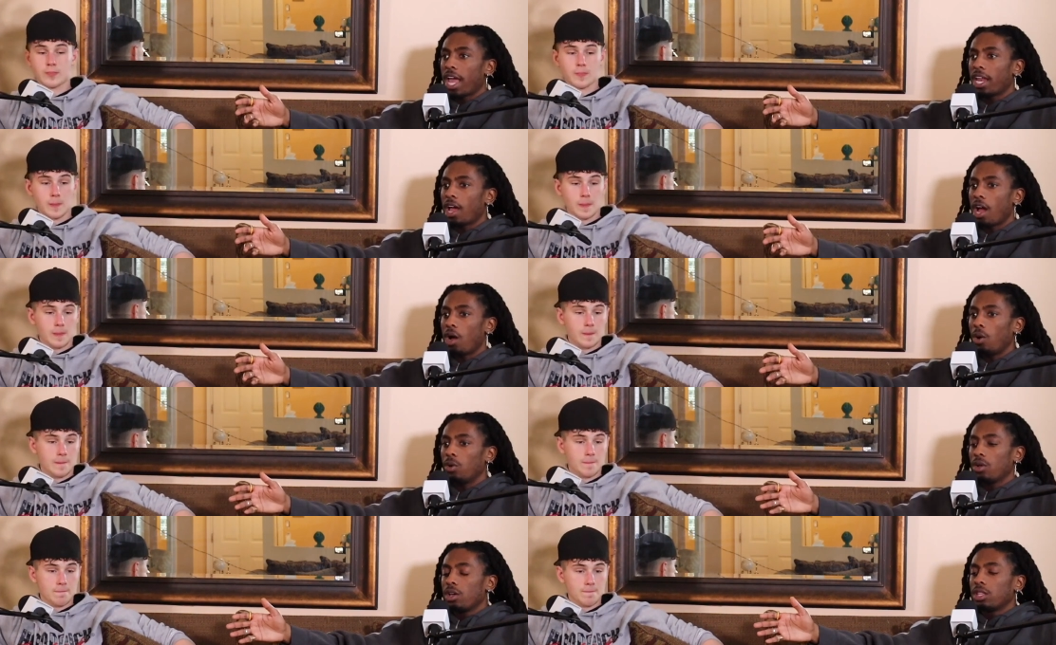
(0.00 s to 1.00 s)
Speaker 1: and how
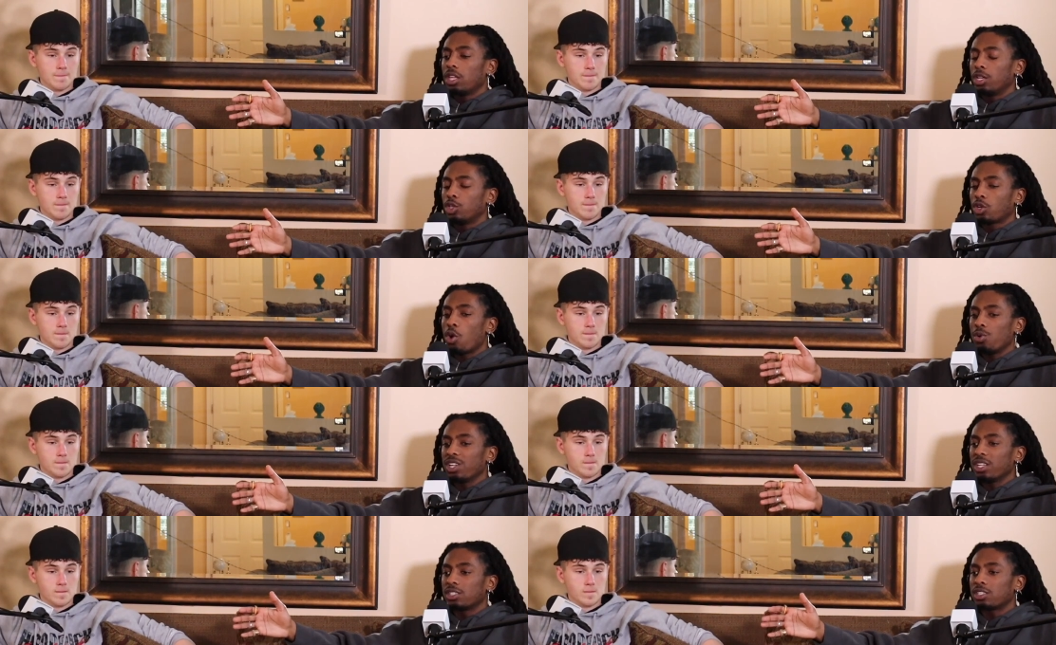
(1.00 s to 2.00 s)
the
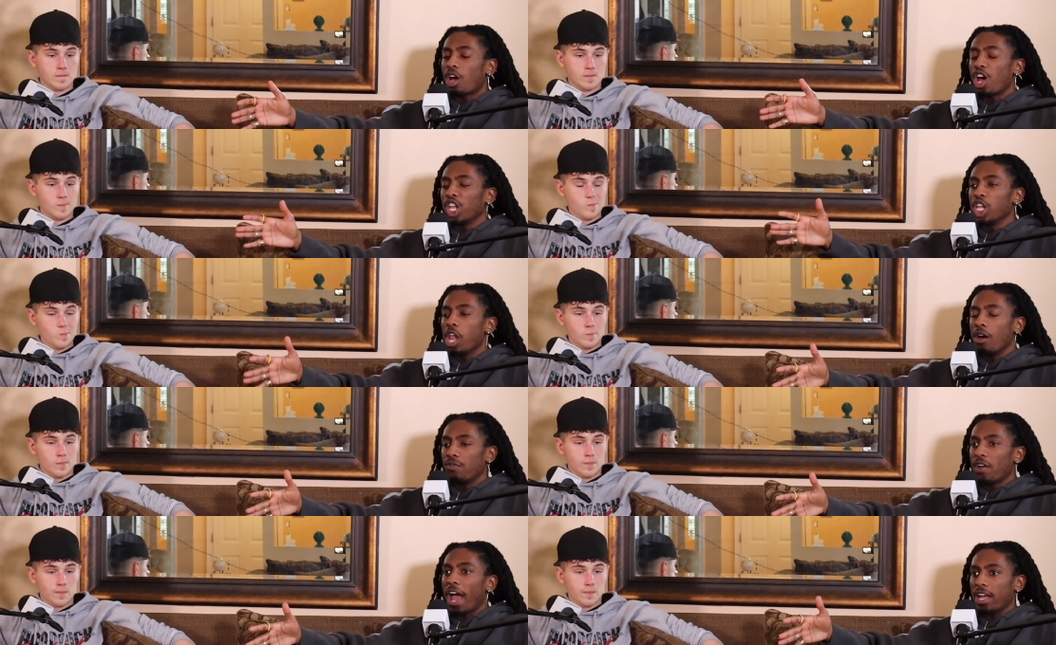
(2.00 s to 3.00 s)
Draconians saw
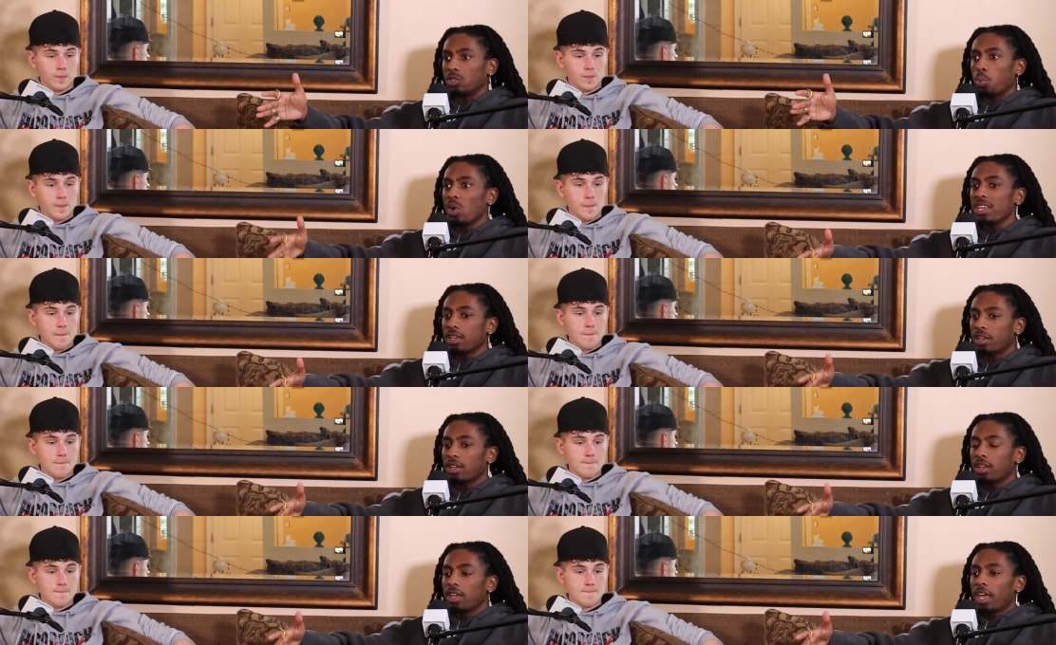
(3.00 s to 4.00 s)
love as
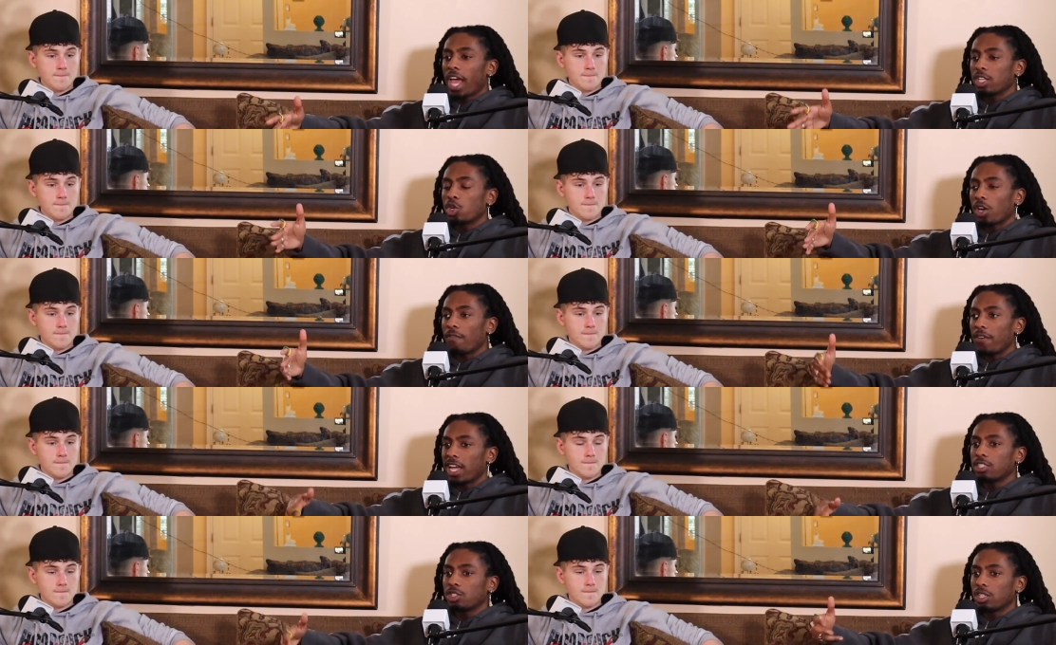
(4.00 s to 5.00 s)
weak and took
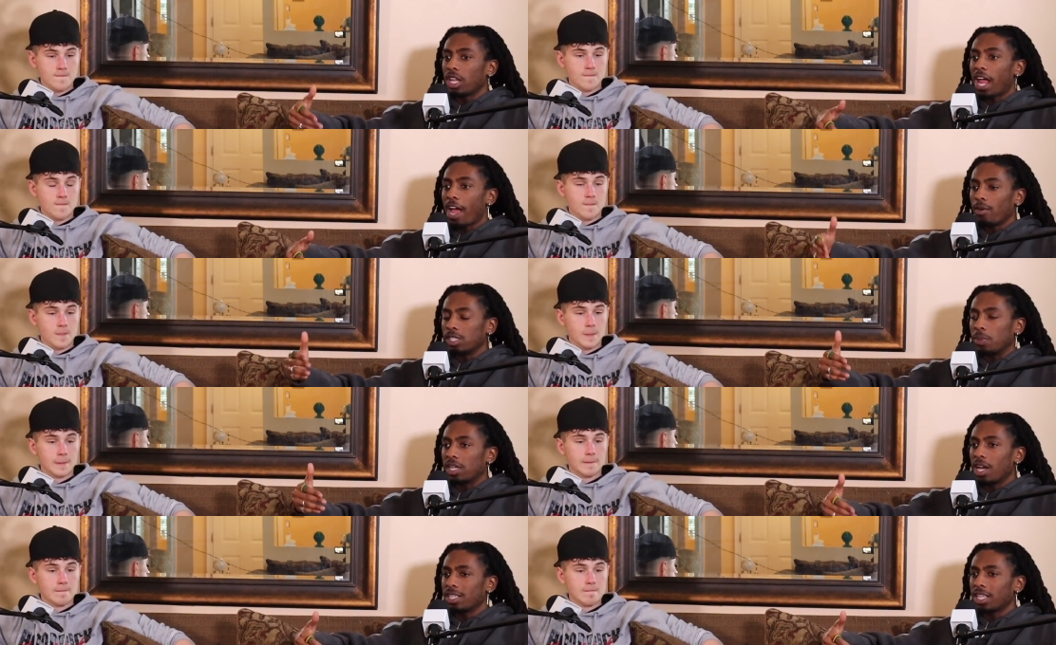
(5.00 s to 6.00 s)
advantage of the Lyrans
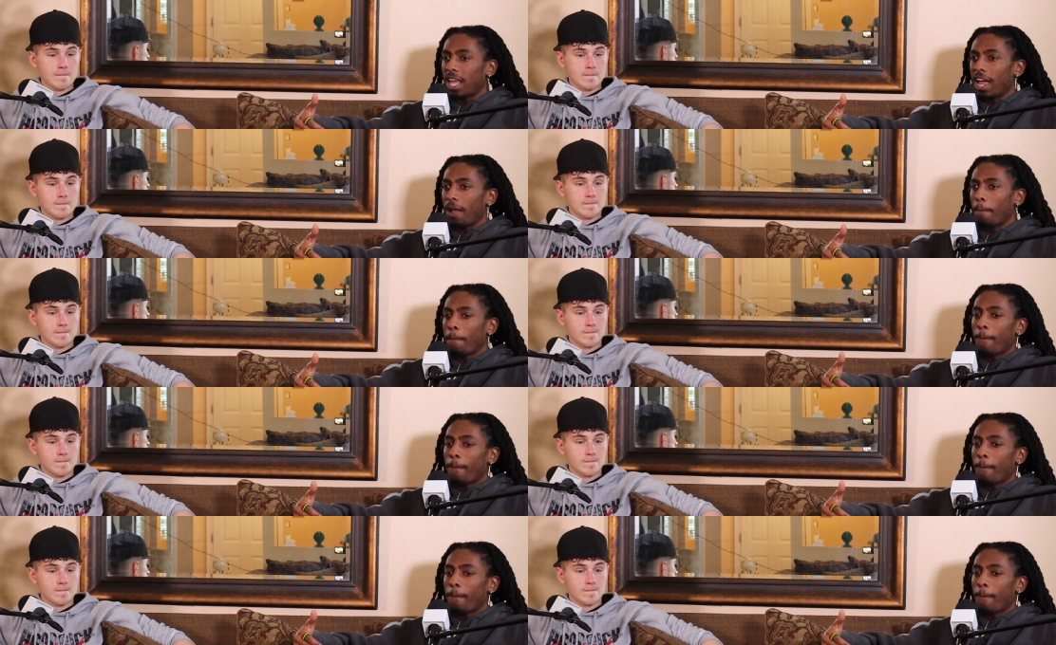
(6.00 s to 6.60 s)
because of that.